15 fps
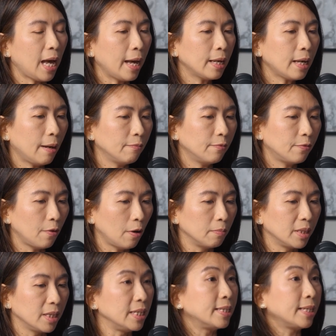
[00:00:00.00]
I come from
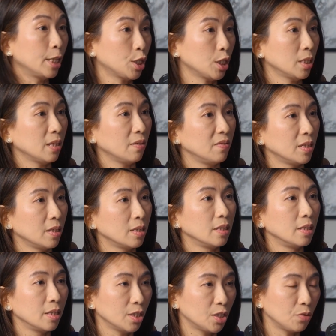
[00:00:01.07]
the essential services
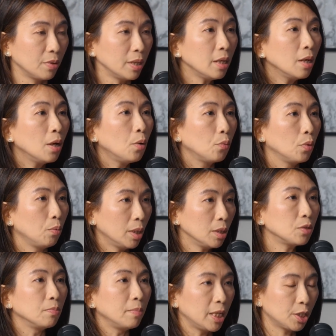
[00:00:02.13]
industry, we want
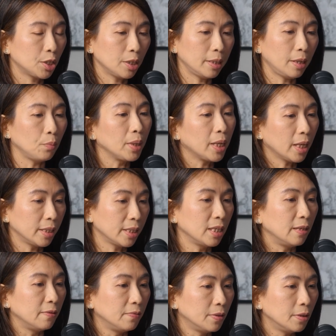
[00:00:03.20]
to make sure that we can
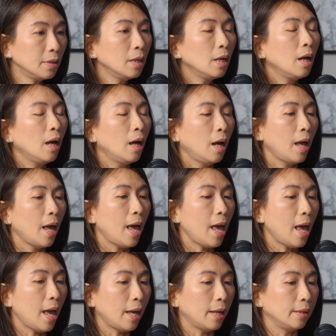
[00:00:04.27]
deliver.
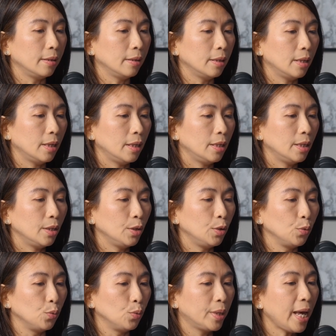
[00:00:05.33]
And
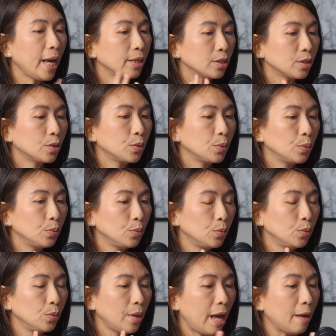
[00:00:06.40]
you get
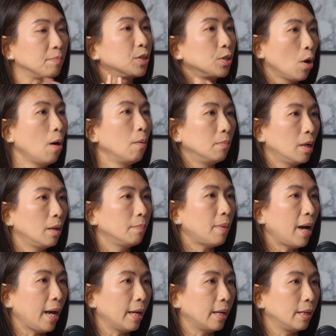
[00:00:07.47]
too absorbed
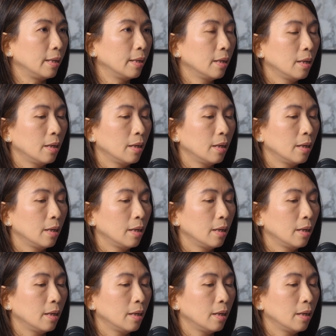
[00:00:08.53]
by